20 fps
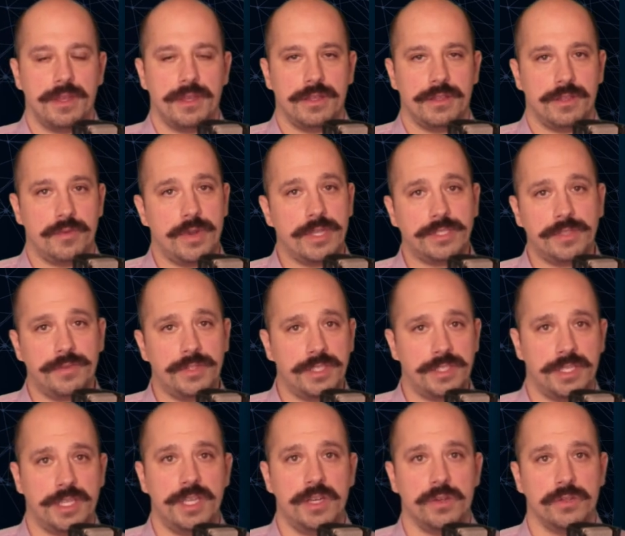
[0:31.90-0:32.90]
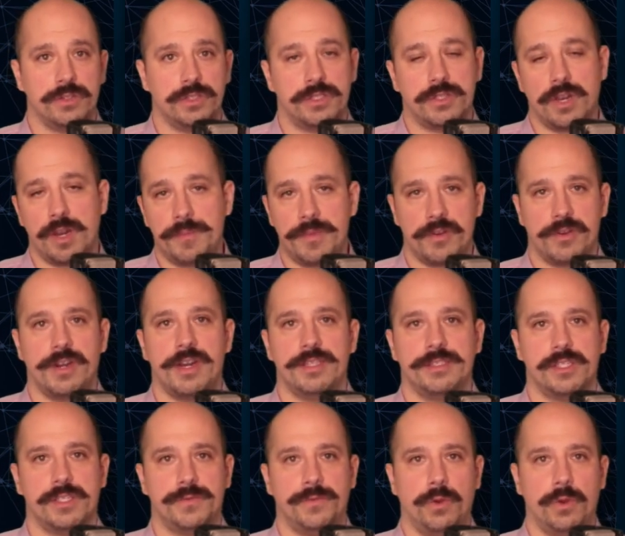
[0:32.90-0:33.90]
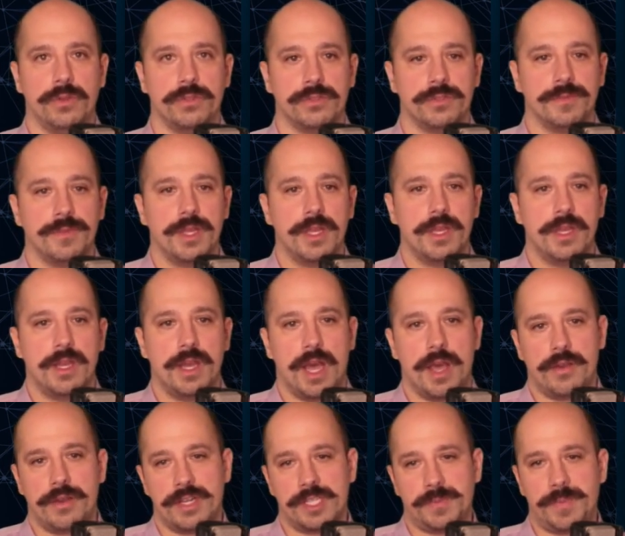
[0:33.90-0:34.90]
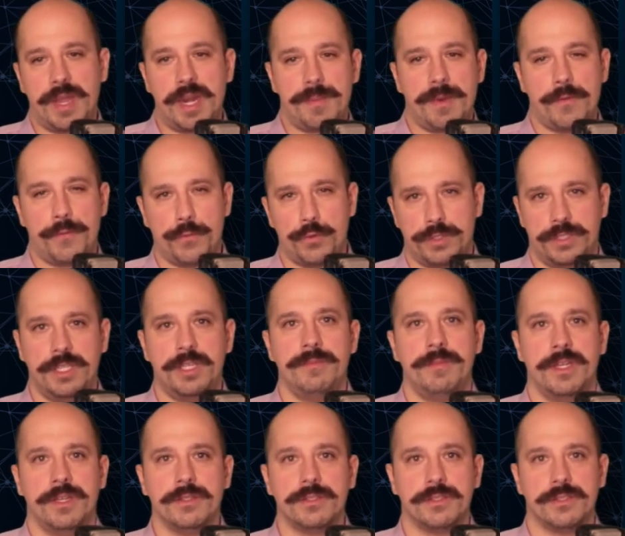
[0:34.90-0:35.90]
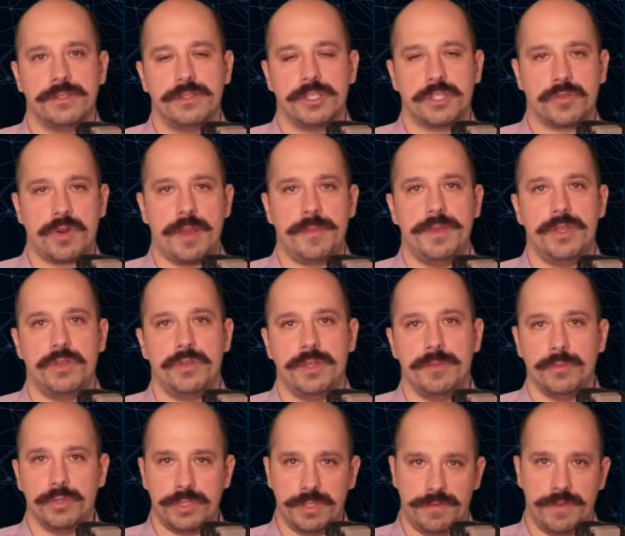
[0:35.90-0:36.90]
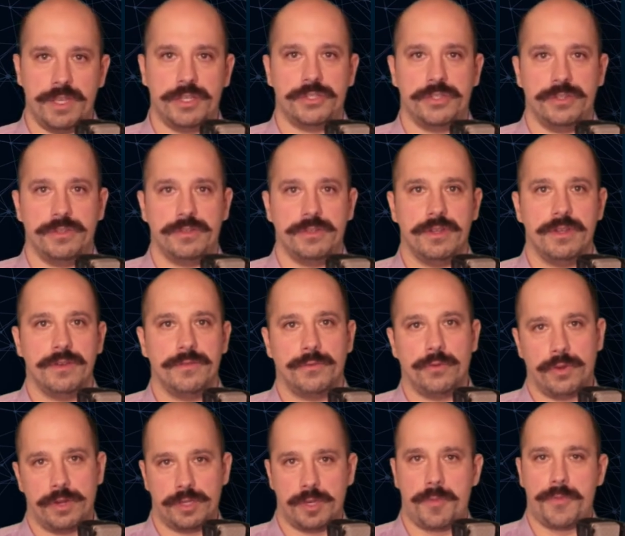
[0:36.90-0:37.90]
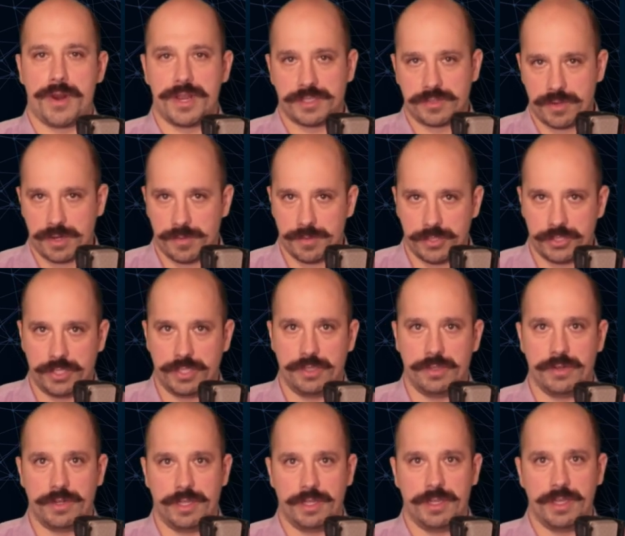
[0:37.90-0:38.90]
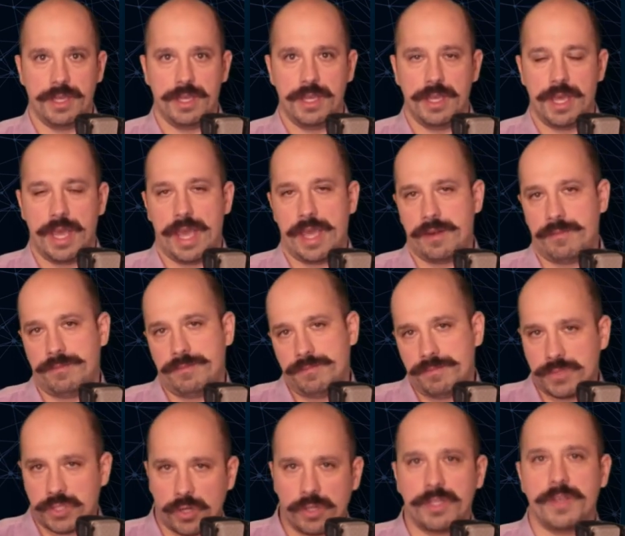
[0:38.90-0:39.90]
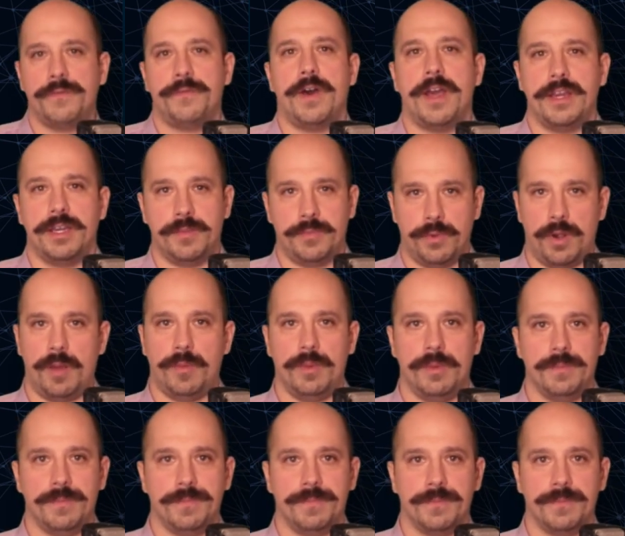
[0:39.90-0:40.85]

The rest of this keynote is going to be organized as follows. I'm going to spend about 14 minutes describing you the motivation for enterprise-grade machine learning and sort of define the problem.